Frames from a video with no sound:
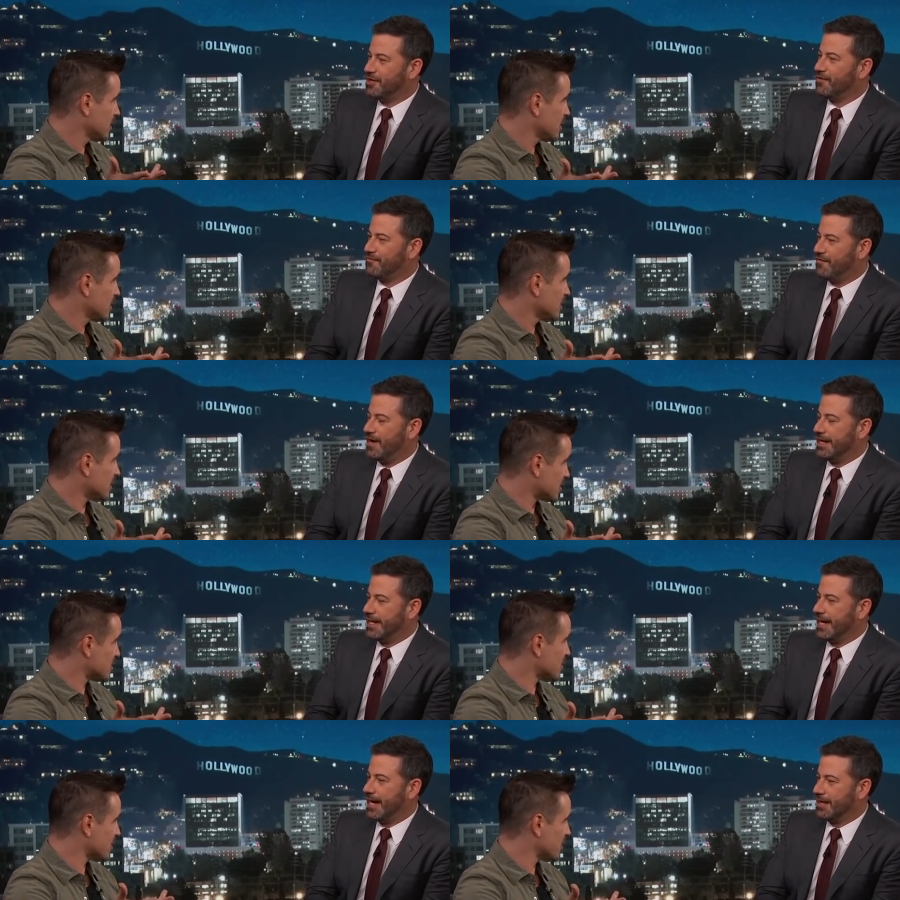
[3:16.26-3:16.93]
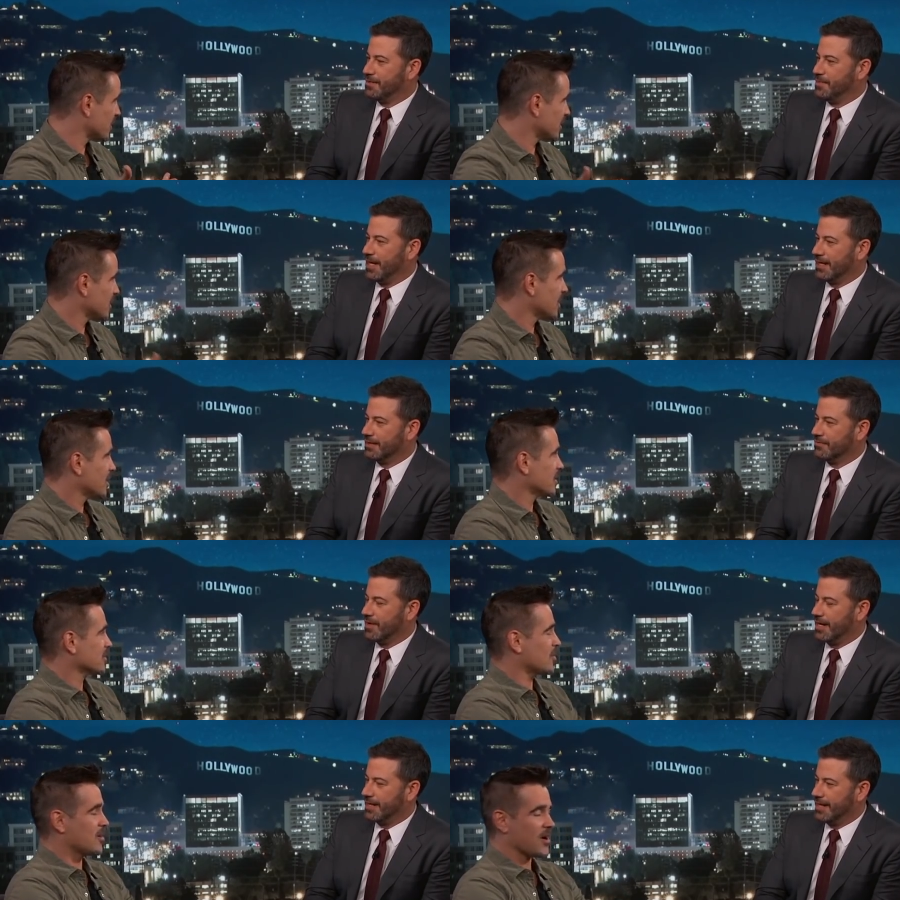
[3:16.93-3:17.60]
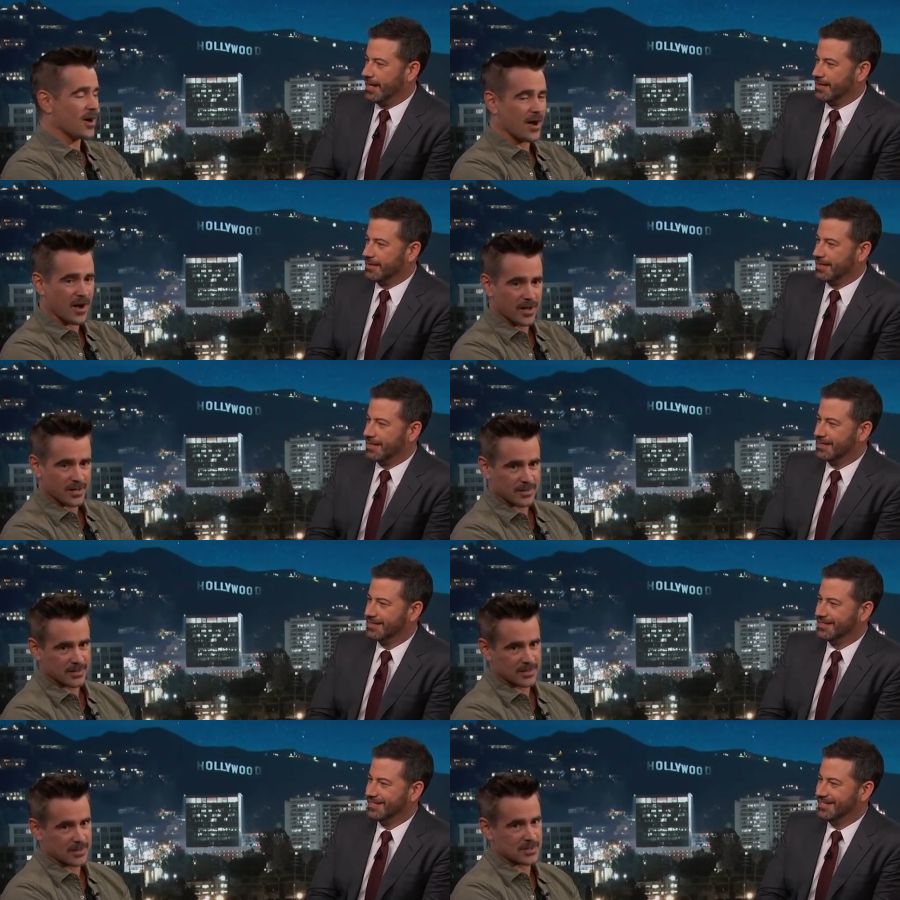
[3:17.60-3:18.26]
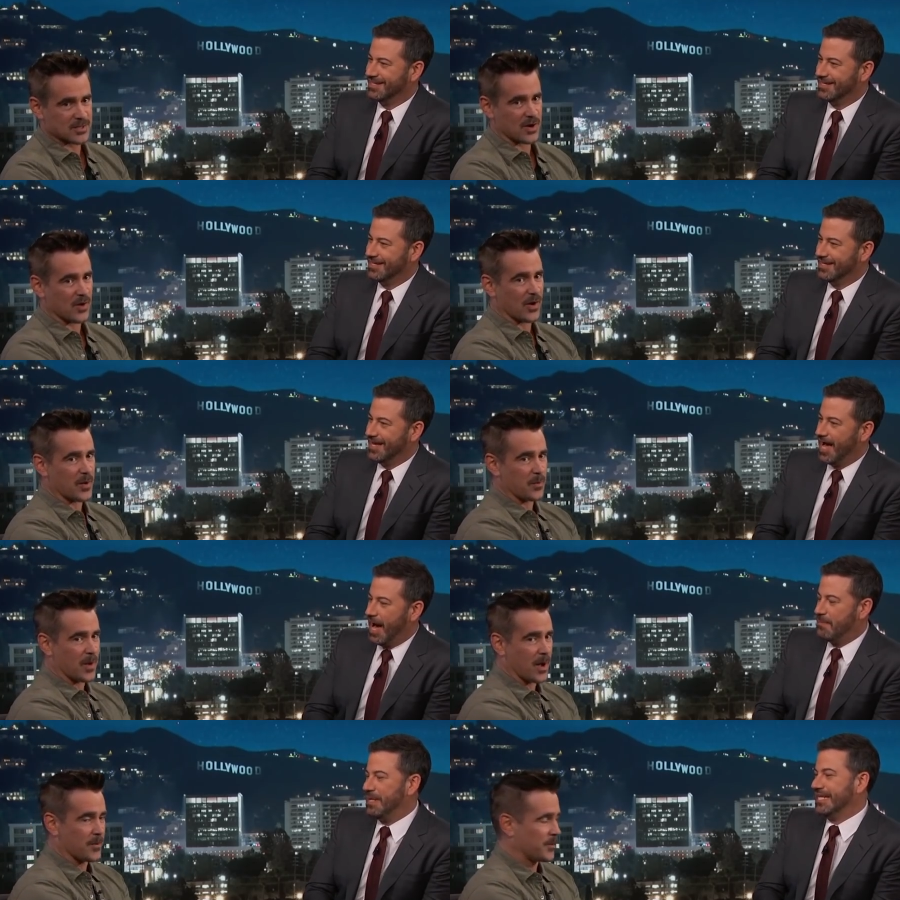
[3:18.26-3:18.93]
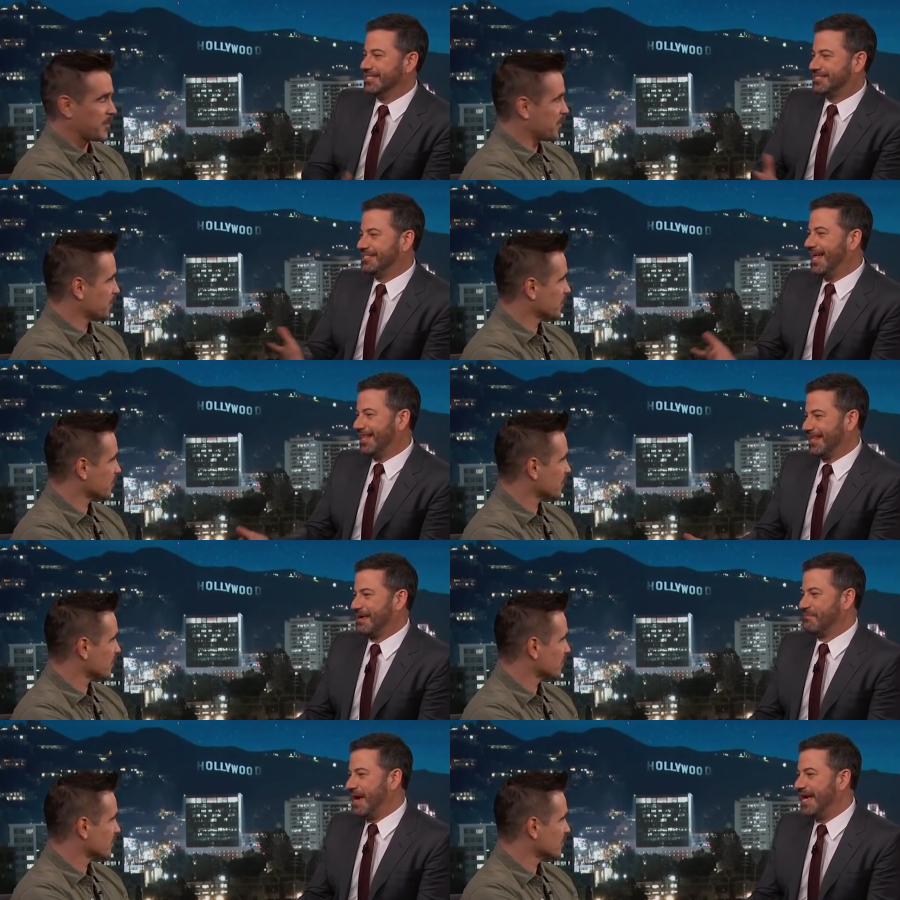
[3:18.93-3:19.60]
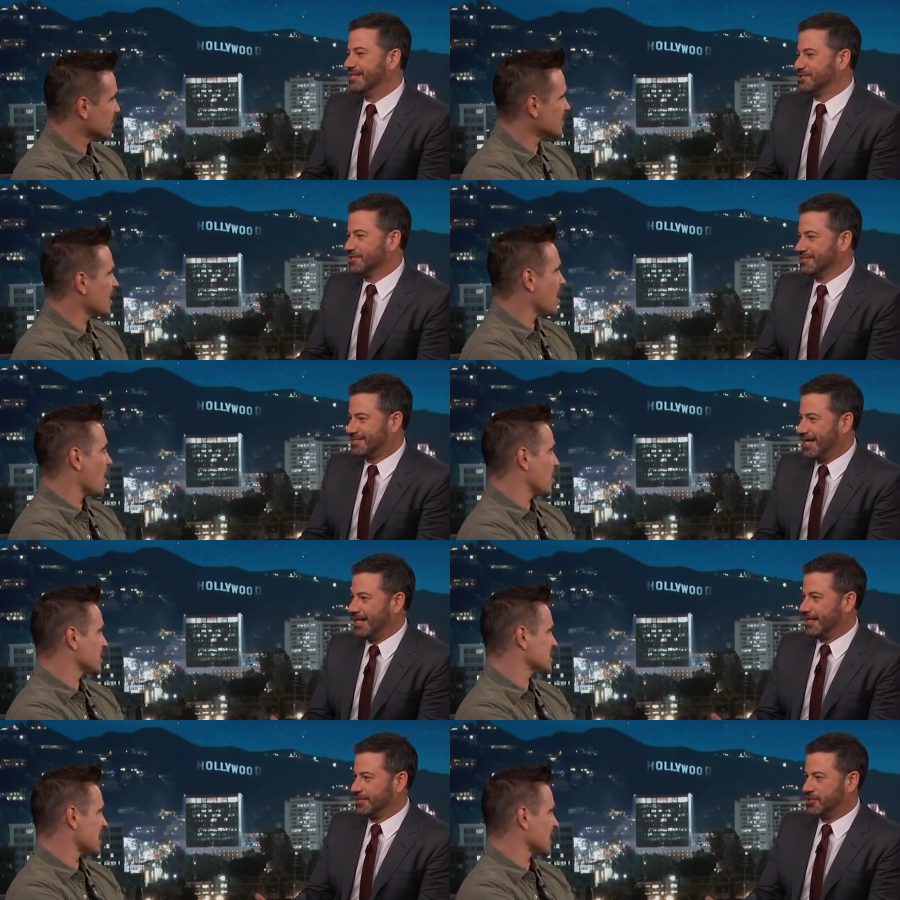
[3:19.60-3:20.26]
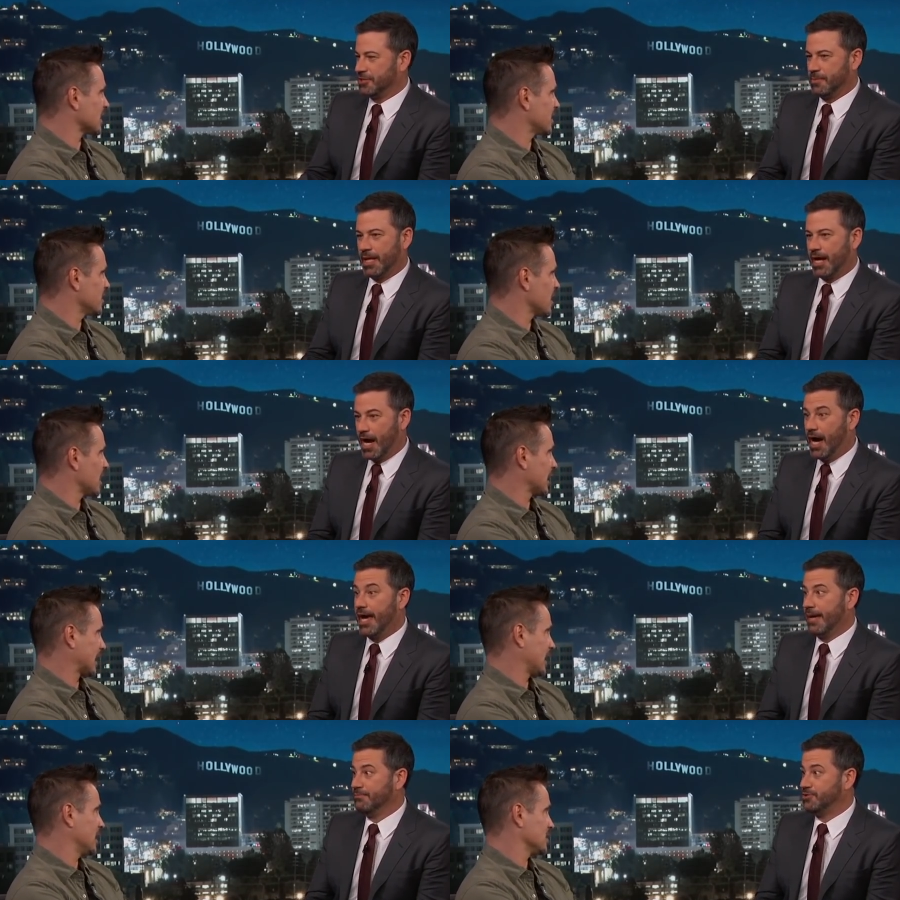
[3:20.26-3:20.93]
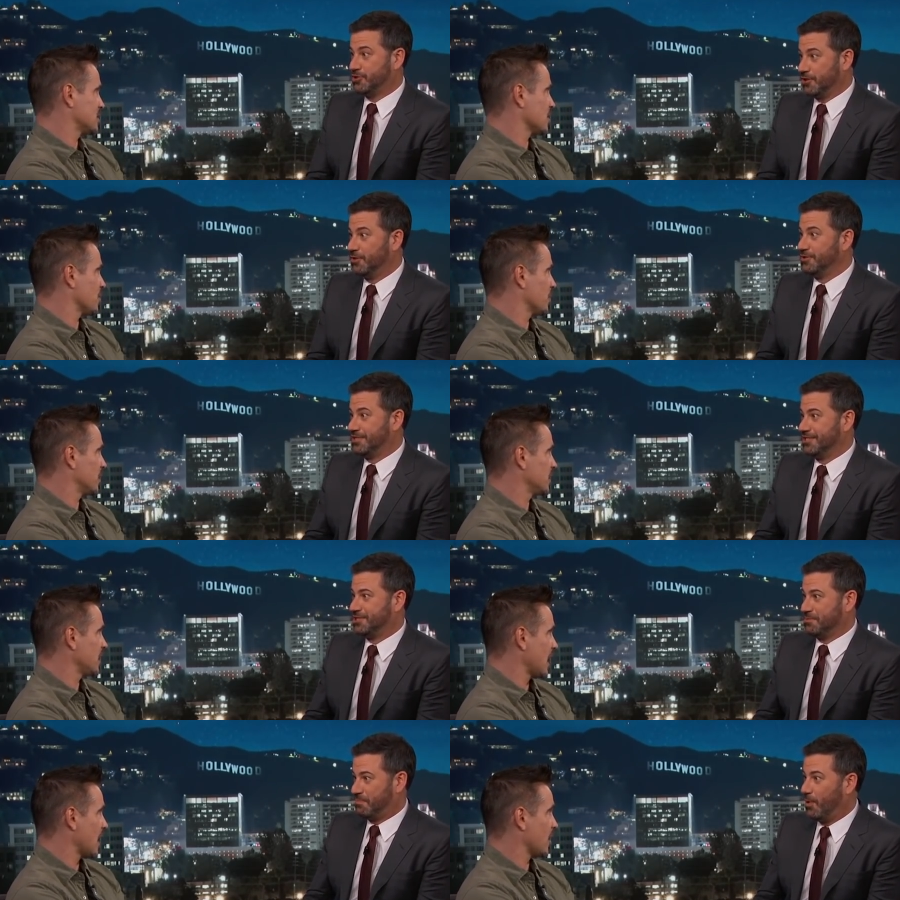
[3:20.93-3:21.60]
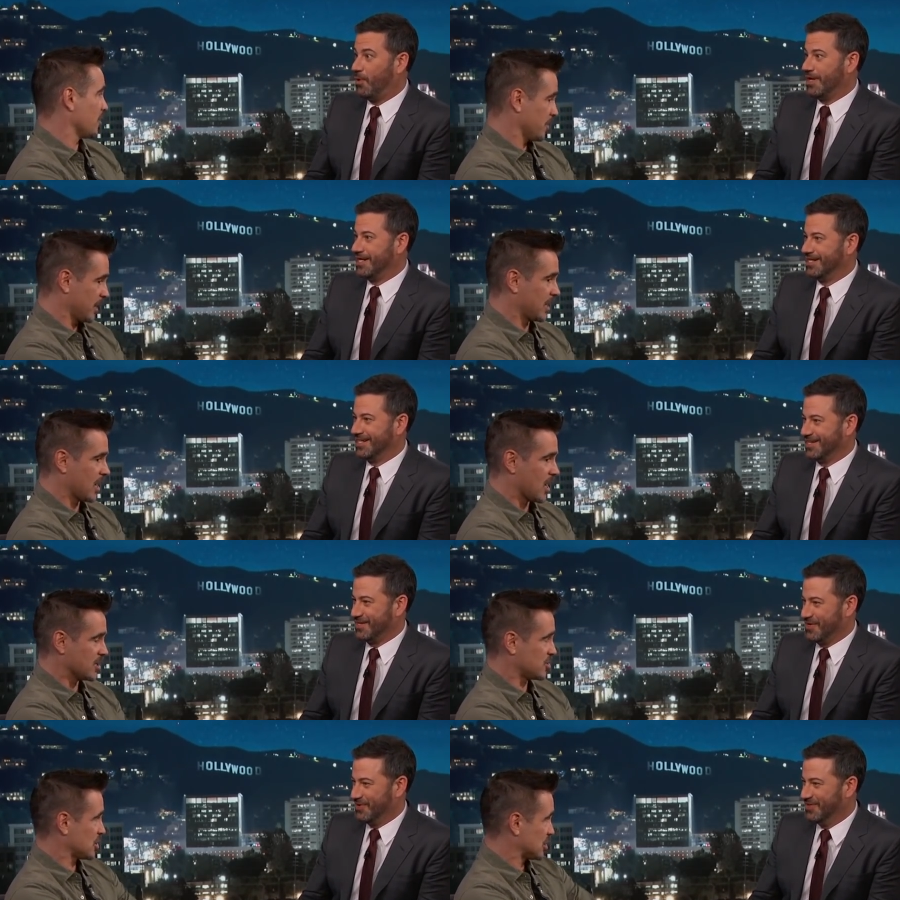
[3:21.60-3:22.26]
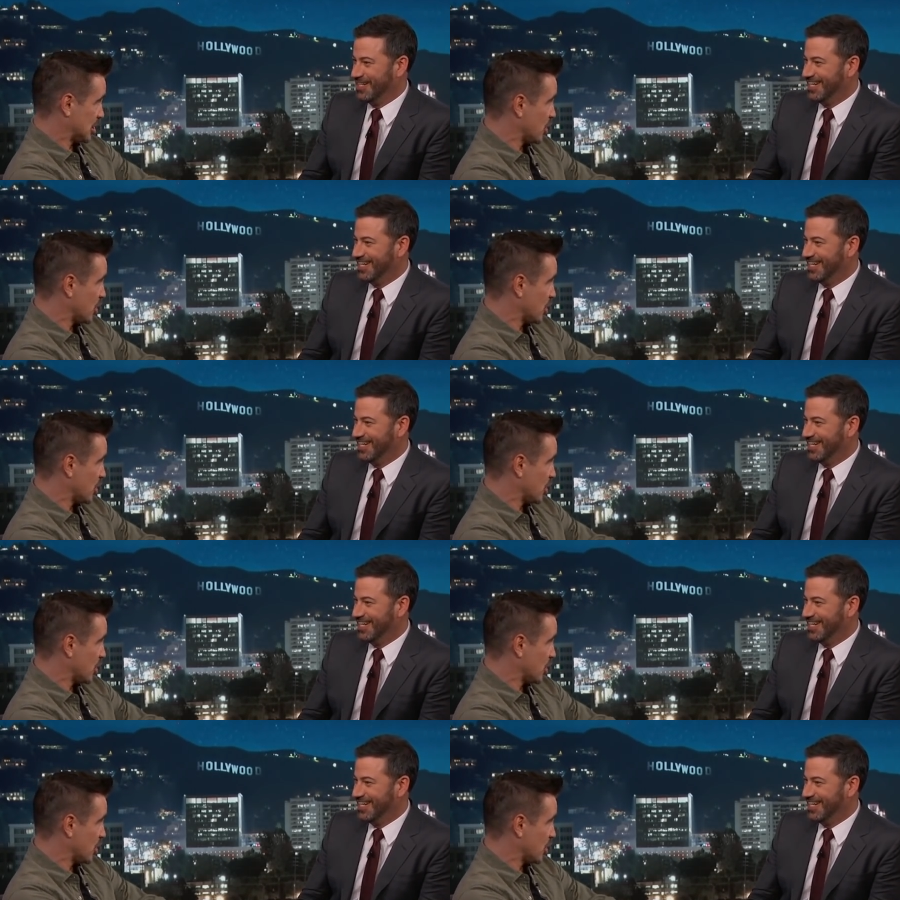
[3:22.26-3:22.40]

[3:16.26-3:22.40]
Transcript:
Speaker 1: her finding is out it. about it right oh, now. It's all right. Mom. I mean, it's not like major. No, it's not exactly. like she. Like, I am so someone. disappointed yeah, oh in you.